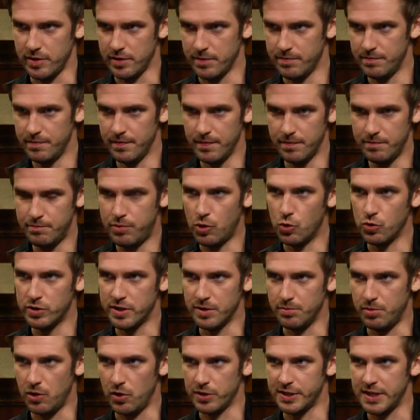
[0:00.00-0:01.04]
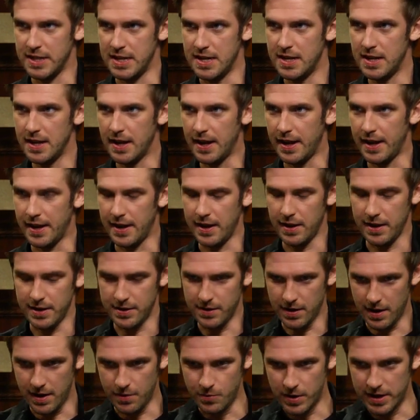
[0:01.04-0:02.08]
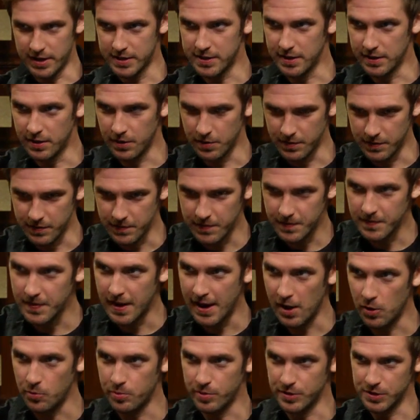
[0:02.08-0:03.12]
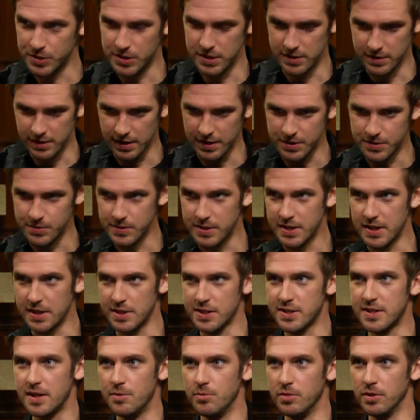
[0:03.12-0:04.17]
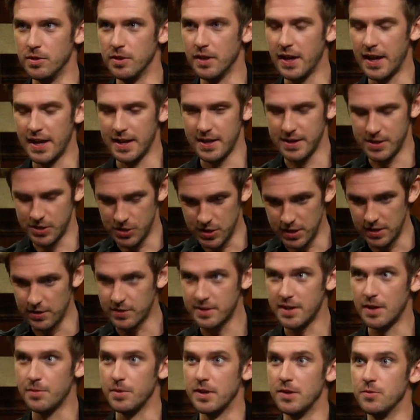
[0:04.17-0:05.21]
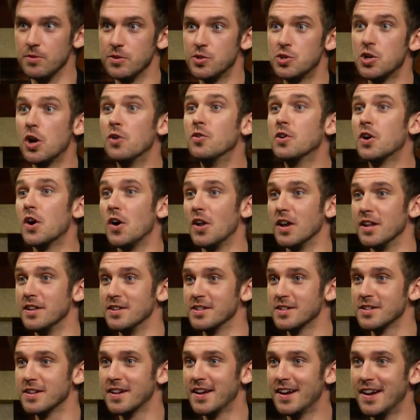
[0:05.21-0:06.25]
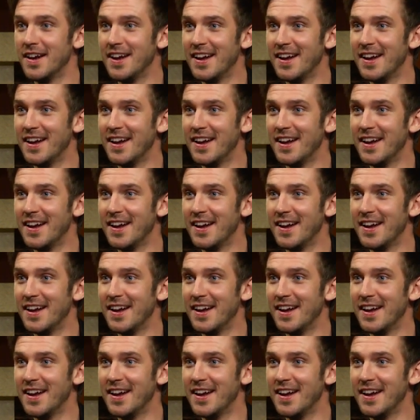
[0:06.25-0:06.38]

a porta potty and I went to go and help her. She looked like she was going to stumble and she looked up and it was Joan Collins.